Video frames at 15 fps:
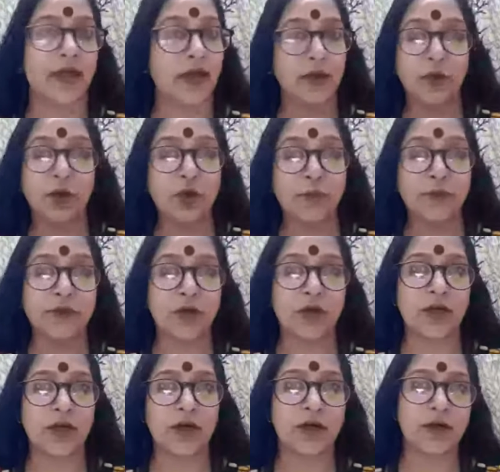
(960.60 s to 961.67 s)
I hope you
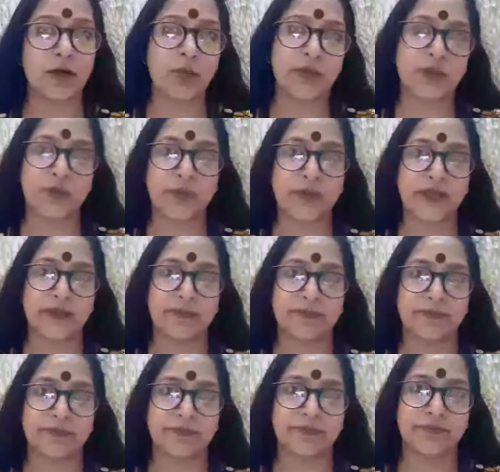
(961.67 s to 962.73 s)
all agree with me.
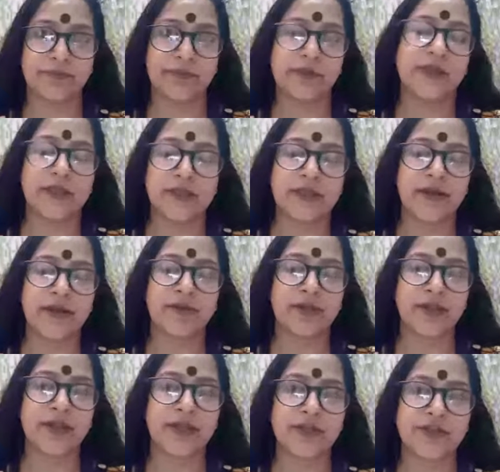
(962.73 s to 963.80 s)
Yes,
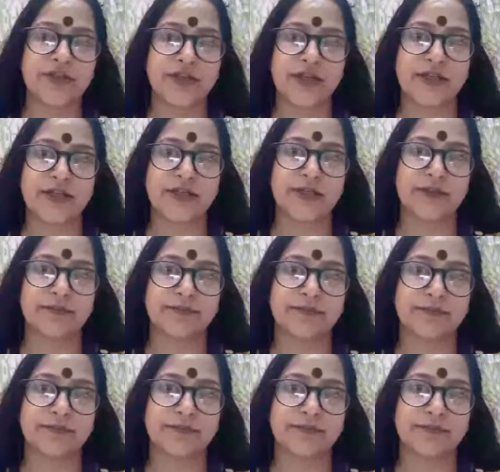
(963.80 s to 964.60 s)
everything has changed.